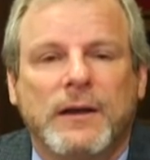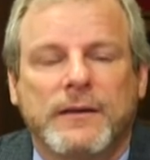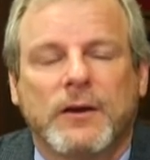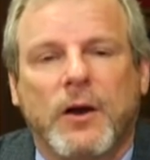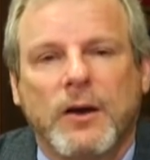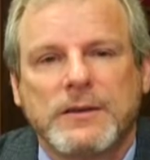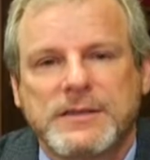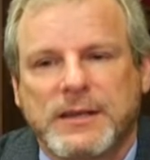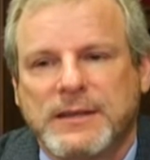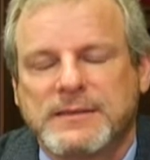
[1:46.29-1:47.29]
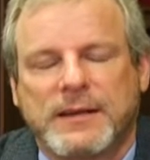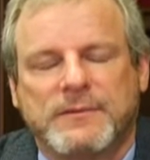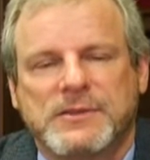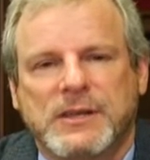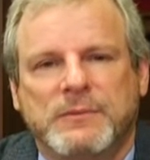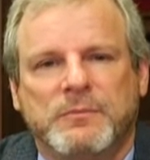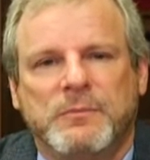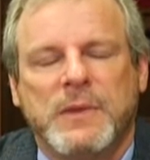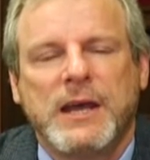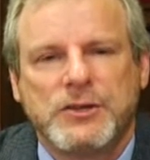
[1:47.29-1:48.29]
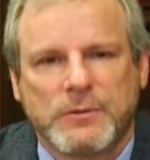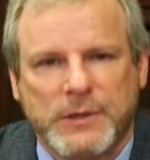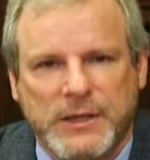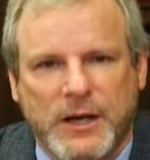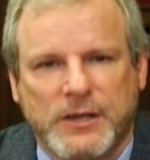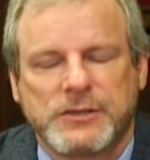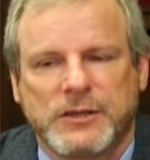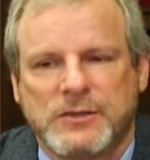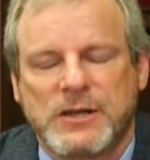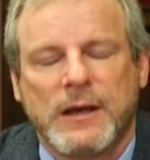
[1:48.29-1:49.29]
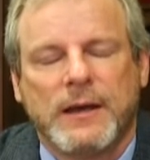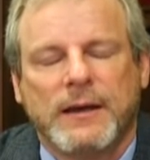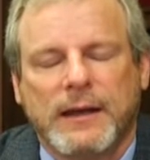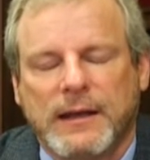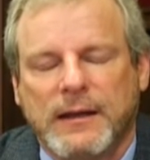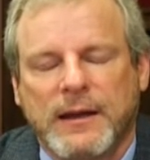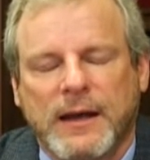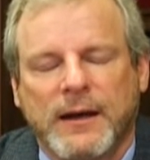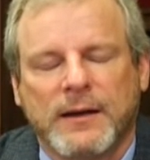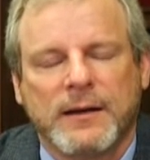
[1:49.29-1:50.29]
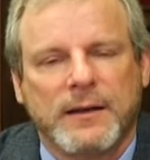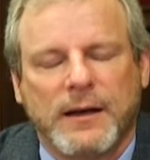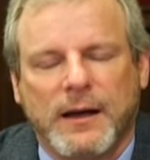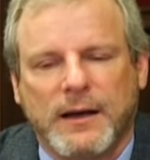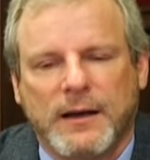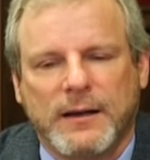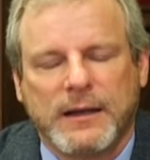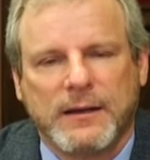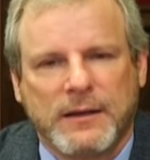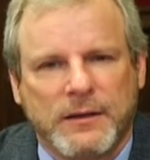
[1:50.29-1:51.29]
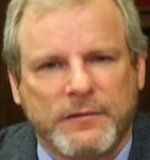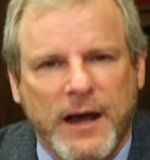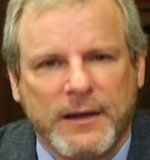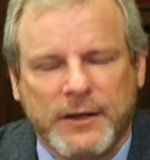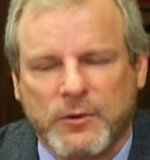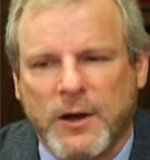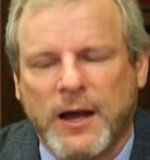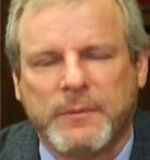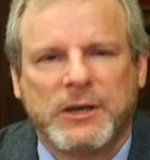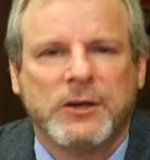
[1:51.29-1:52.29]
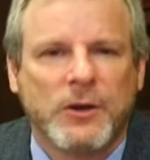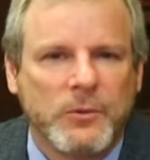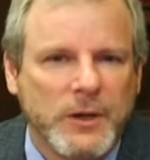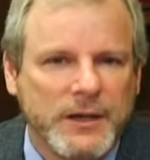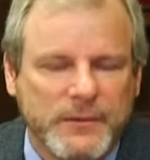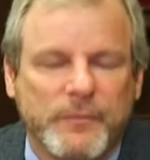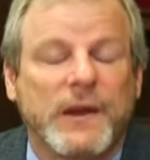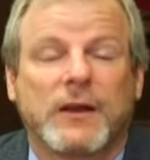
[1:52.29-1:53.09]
There are cities that have seen major reductions in their violent crime. And you know what?